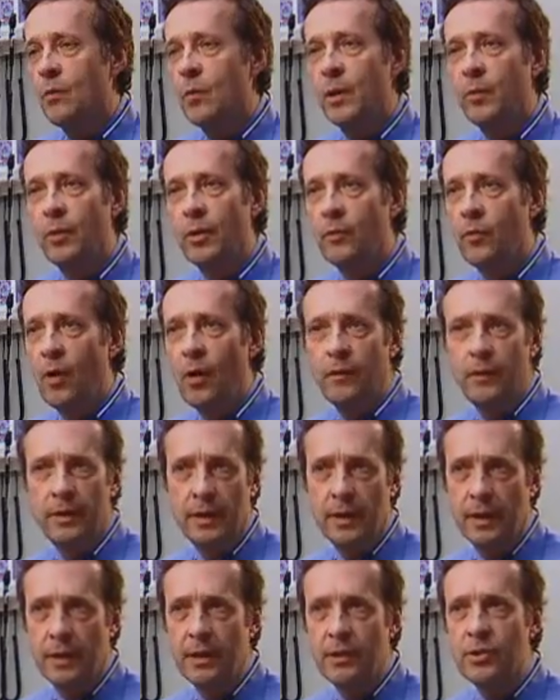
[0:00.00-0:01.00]
We were involved in
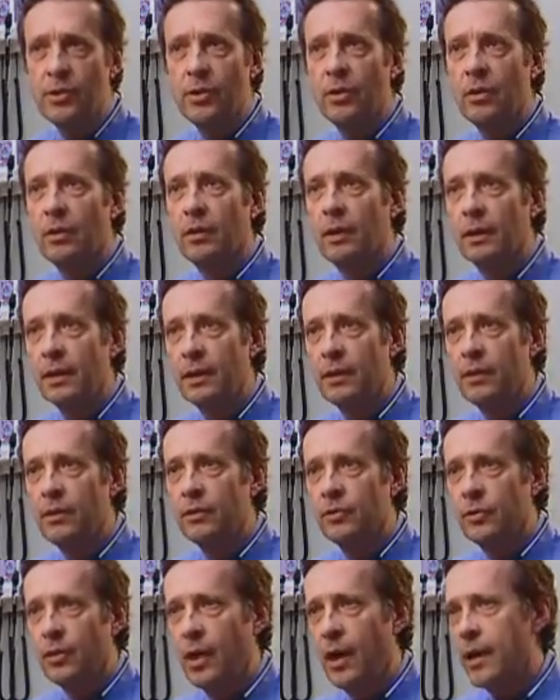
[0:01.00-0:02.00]
the initial clinical
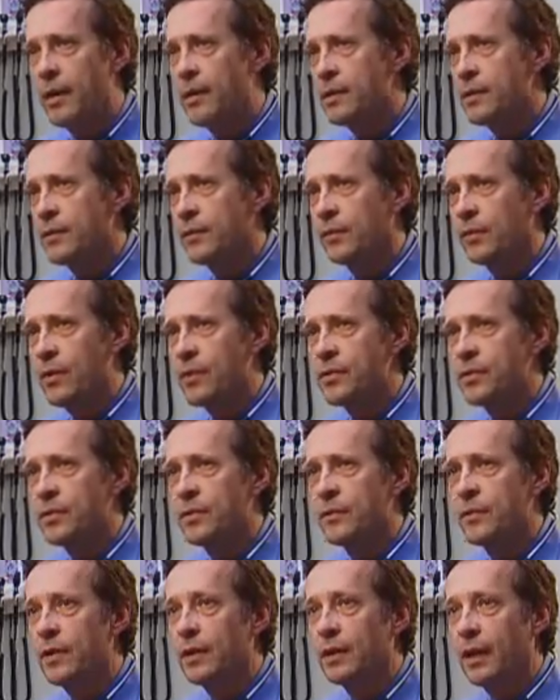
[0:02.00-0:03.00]
trials for
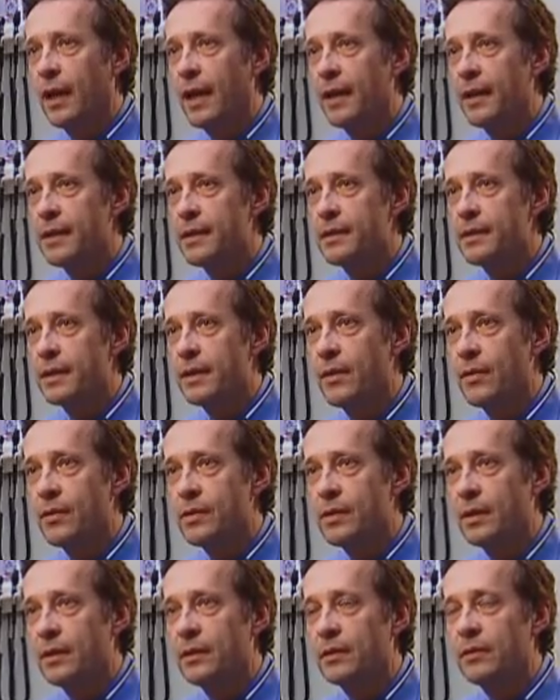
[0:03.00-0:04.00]
ulcerative colitis. Those
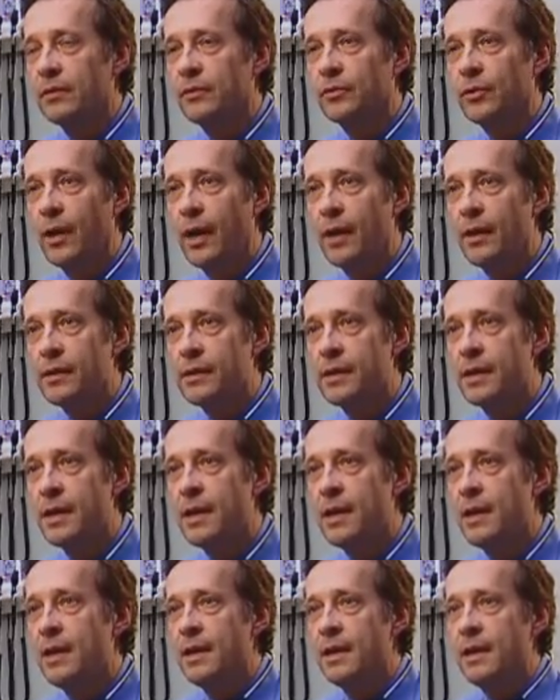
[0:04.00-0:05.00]
clinical trials
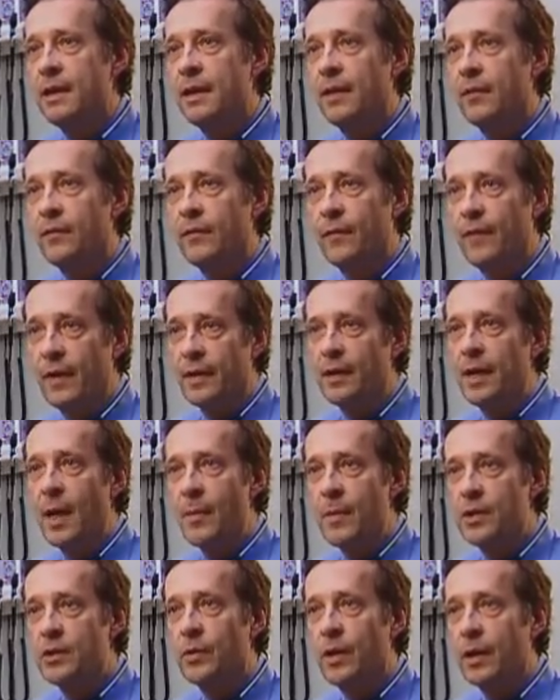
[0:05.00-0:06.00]
have uh,
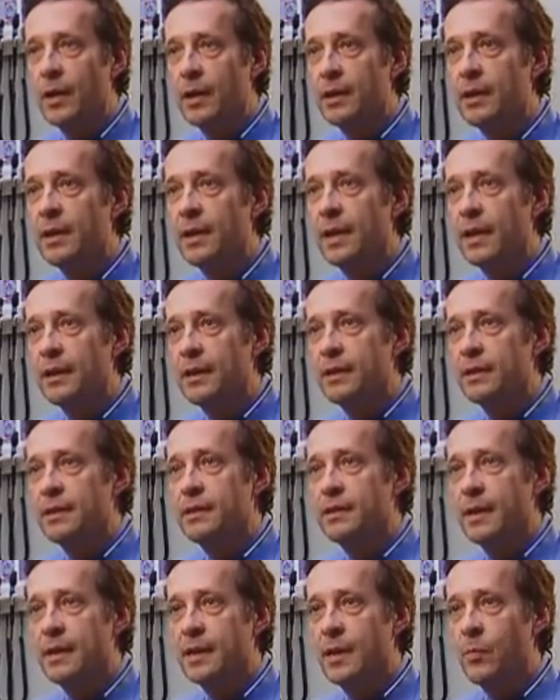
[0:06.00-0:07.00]
demonstrated that
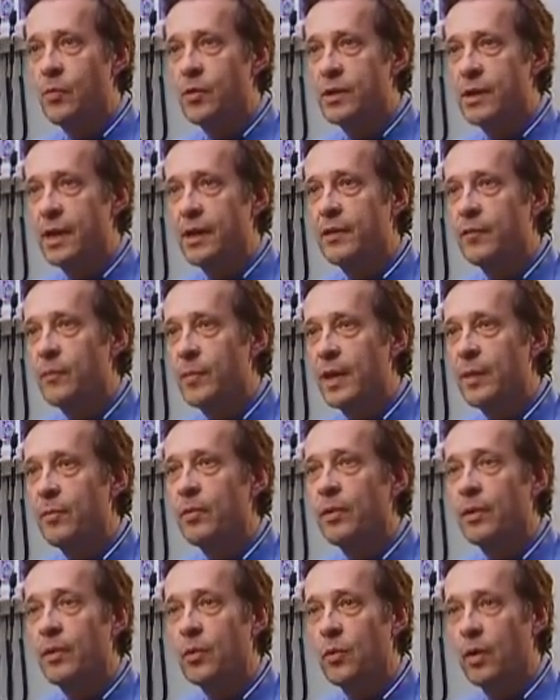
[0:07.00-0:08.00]
60% of
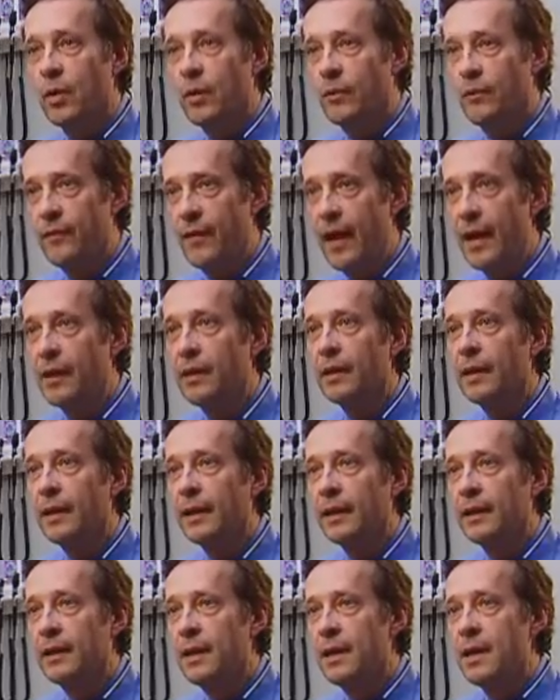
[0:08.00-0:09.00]
people who are
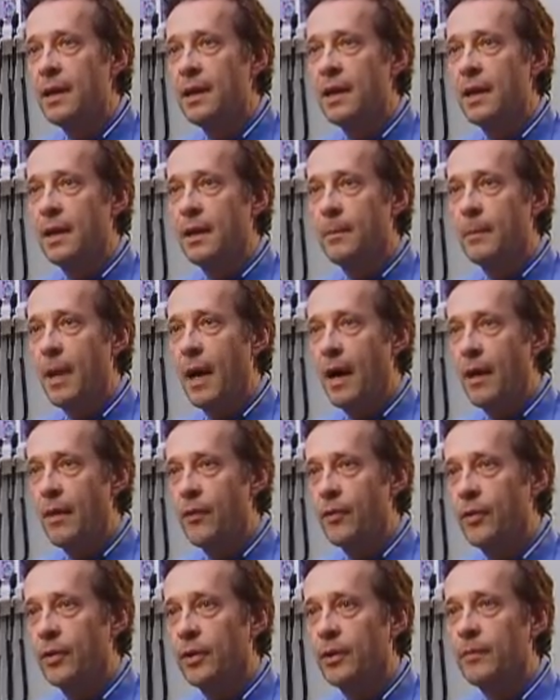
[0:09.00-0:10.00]
failing um,
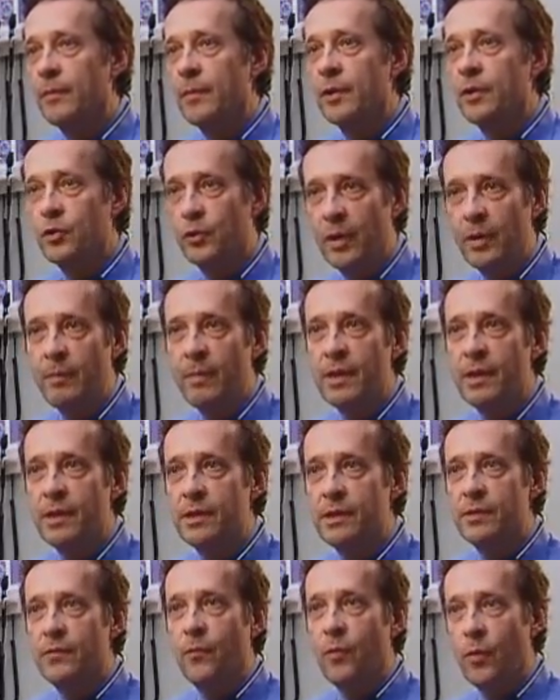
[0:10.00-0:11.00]
other
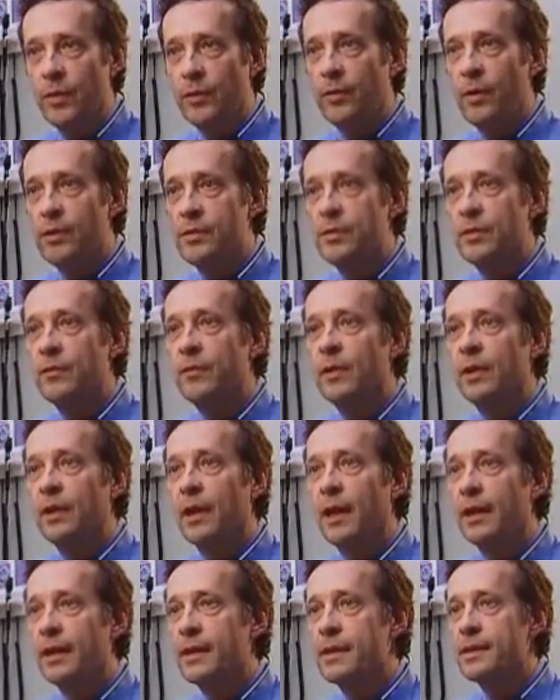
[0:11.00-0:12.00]
treatments for their ulcerative
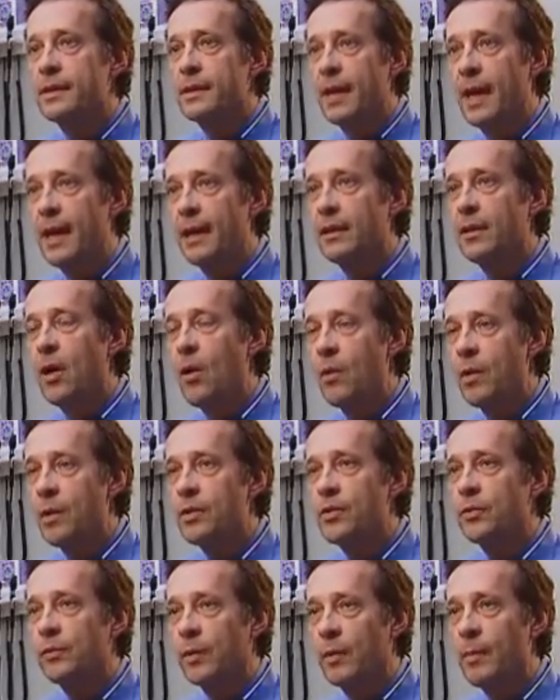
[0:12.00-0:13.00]
colitis can go
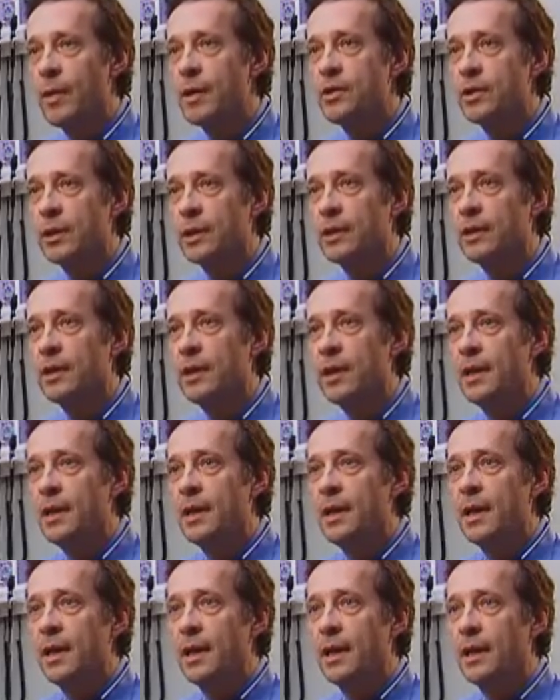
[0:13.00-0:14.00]
into remission
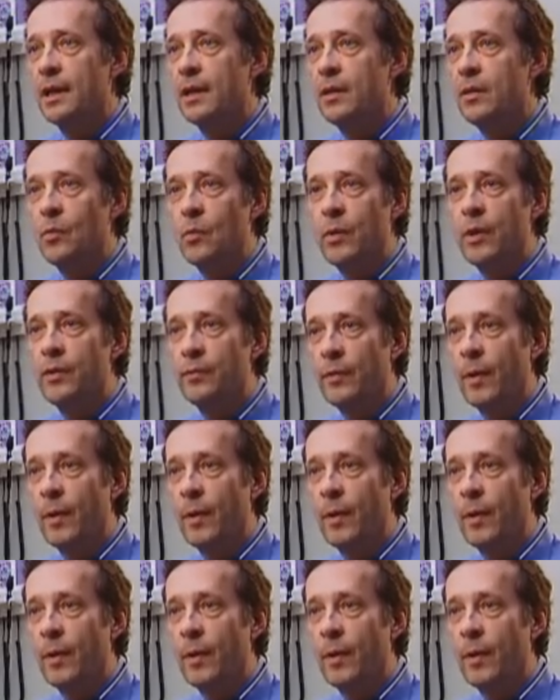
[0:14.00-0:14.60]
uh, with